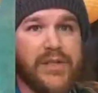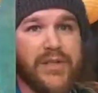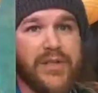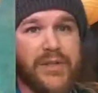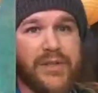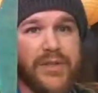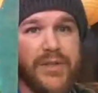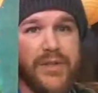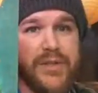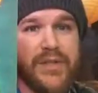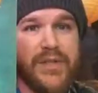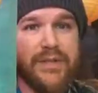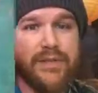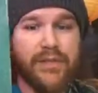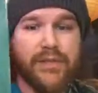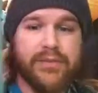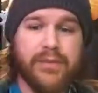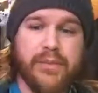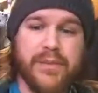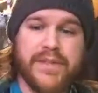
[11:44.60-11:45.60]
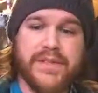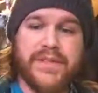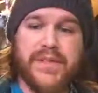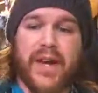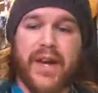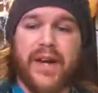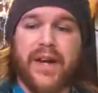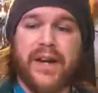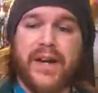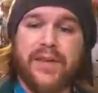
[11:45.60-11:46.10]
looks so different from his
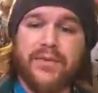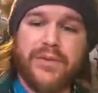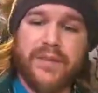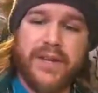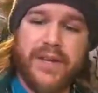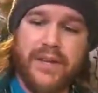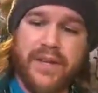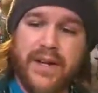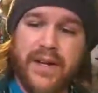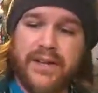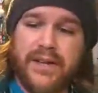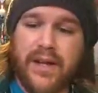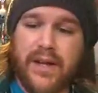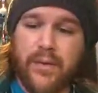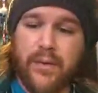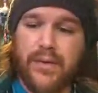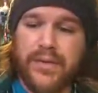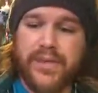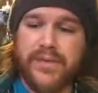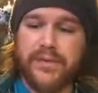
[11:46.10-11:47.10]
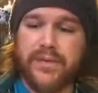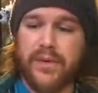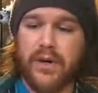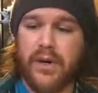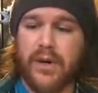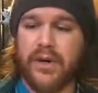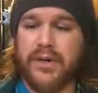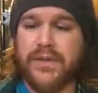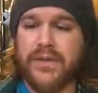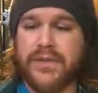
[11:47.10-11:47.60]
style, and I really like that when different
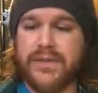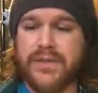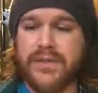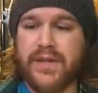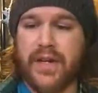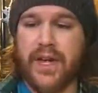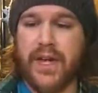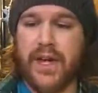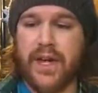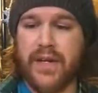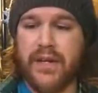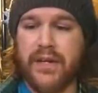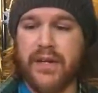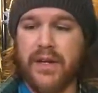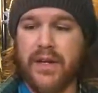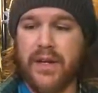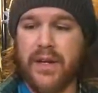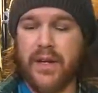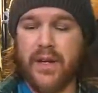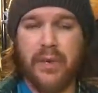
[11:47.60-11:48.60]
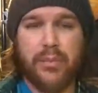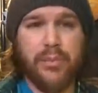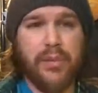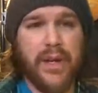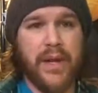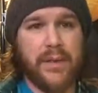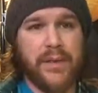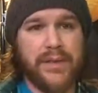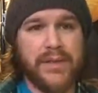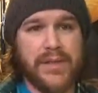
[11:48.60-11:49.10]
artists can
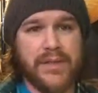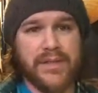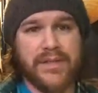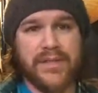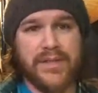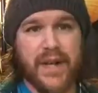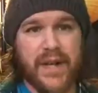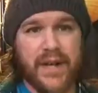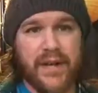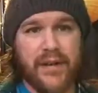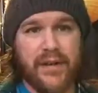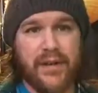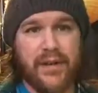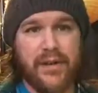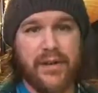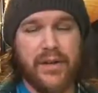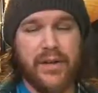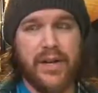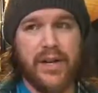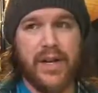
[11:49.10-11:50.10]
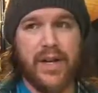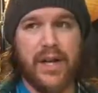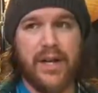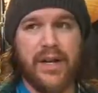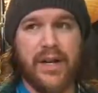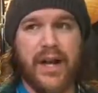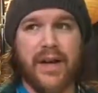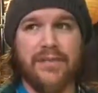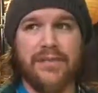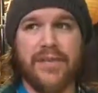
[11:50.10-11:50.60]
play with their style
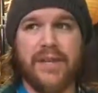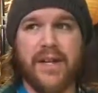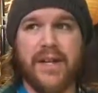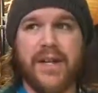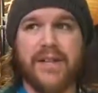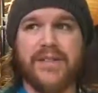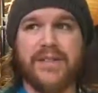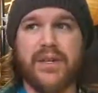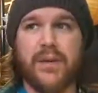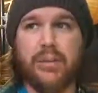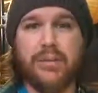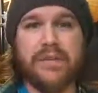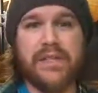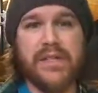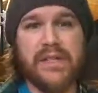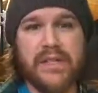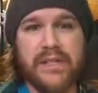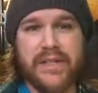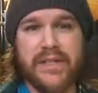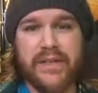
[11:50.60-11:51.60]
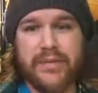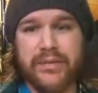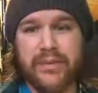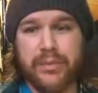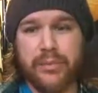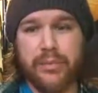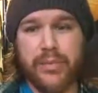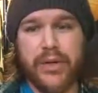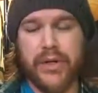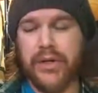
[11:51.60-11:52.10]
and not feel like it's completely
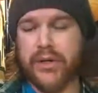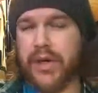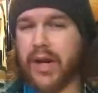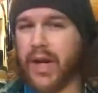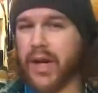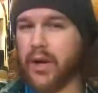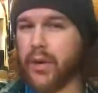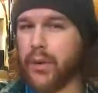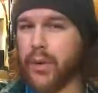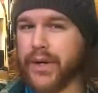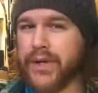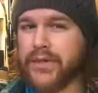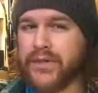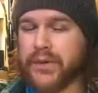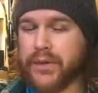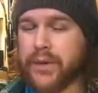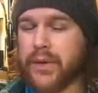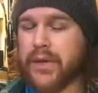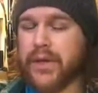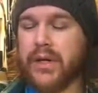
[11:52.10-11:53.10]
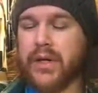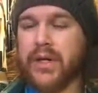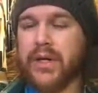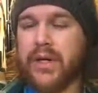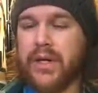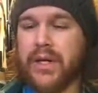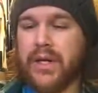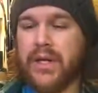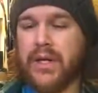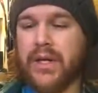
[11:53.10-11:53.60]
different, but you're not quite sure
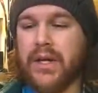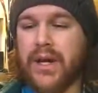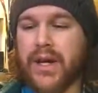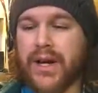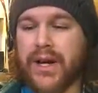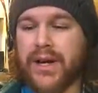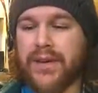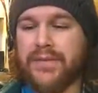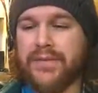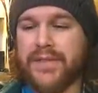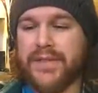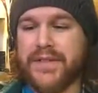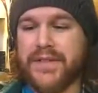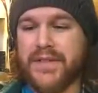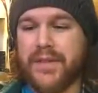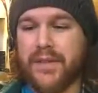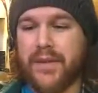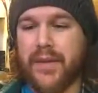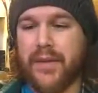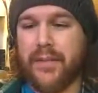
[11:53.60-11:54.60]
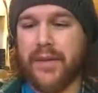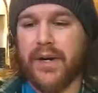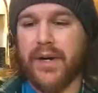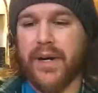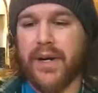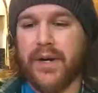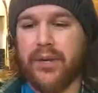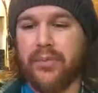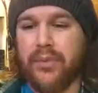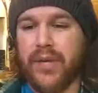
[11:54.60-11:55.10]
if it's still them or
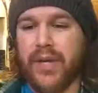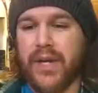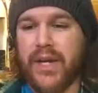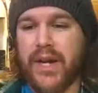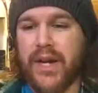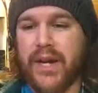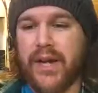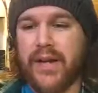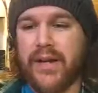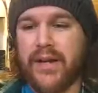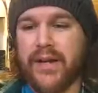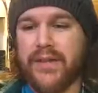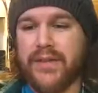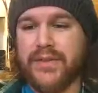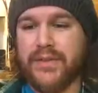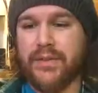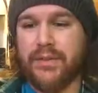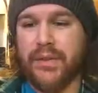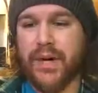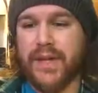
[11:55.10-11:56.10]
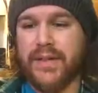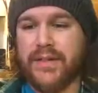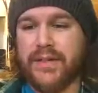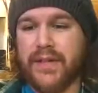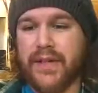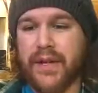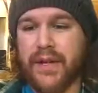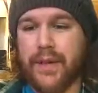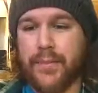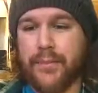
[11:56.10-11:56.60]
not. But yeah, it's
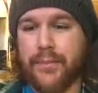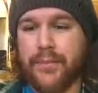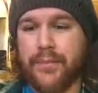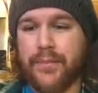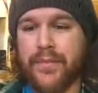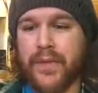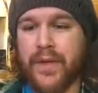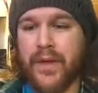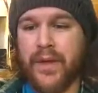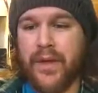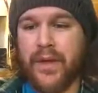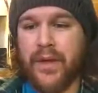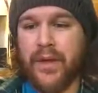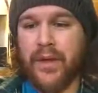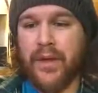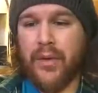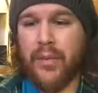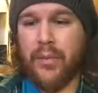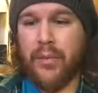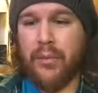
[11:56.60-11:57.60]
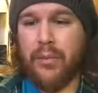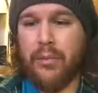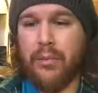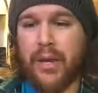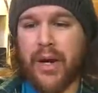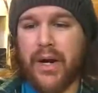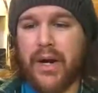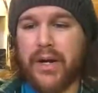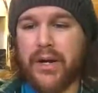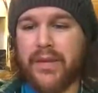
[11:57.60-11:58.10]
great.
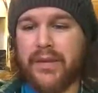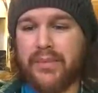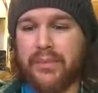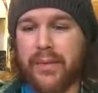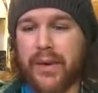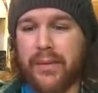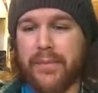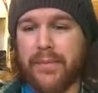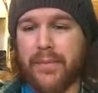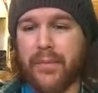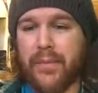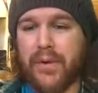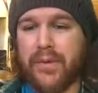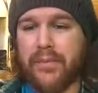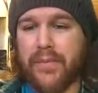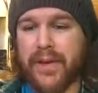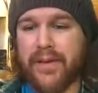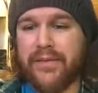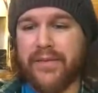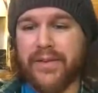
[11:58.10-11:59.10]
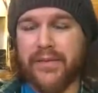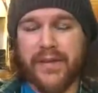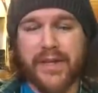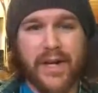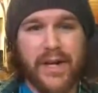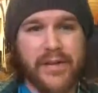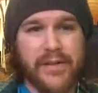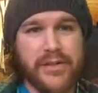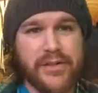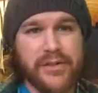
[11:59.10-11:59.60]
Mara is probably one of my favorite
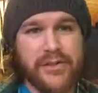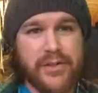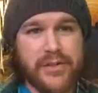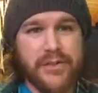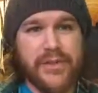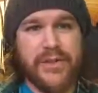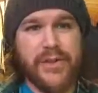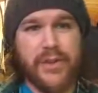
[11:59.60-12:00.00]
characters from